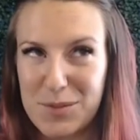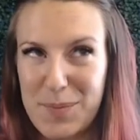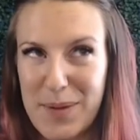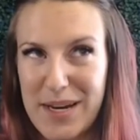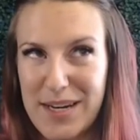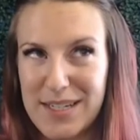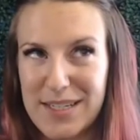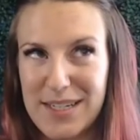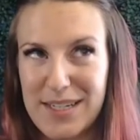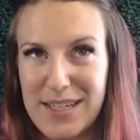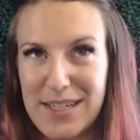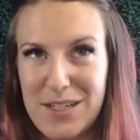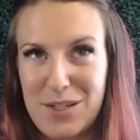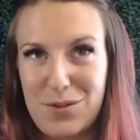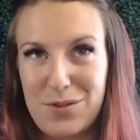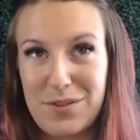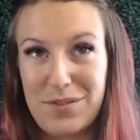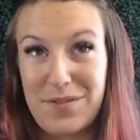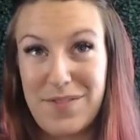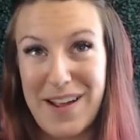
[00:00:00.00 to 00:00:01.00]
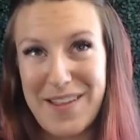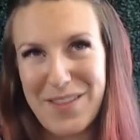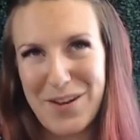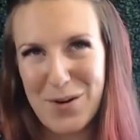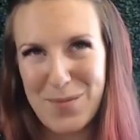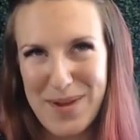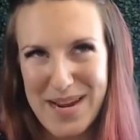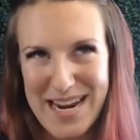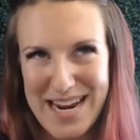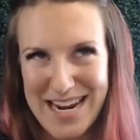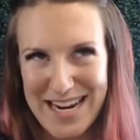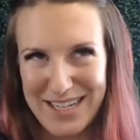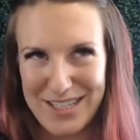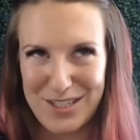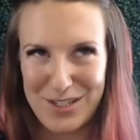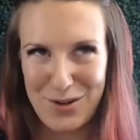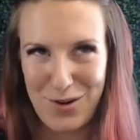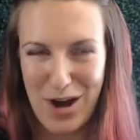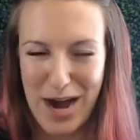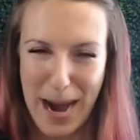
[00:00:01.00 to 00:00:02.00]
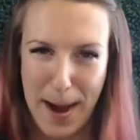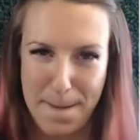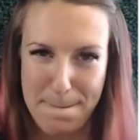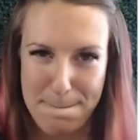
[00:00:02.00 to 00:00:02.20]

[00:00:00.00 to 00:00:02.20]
painted. You can find that on my Instagram.